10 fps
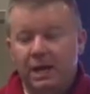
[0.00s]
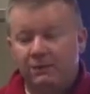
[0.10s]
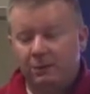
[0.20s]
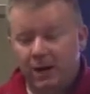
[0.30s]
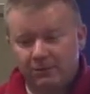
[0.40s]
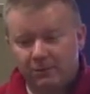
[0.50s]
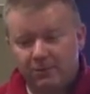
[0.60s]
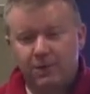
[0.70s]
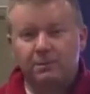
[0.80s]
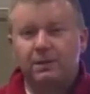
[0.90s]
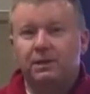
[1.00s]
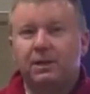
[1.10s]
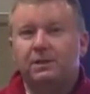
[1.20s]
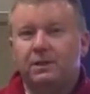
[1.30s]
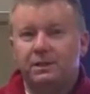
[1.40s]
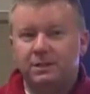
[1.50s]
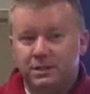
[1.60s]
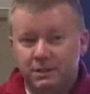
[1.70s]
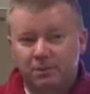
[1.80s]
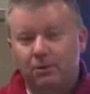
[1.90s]
If you have a requirement that doesn't
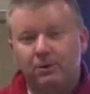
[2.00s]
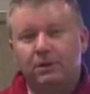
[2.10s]
support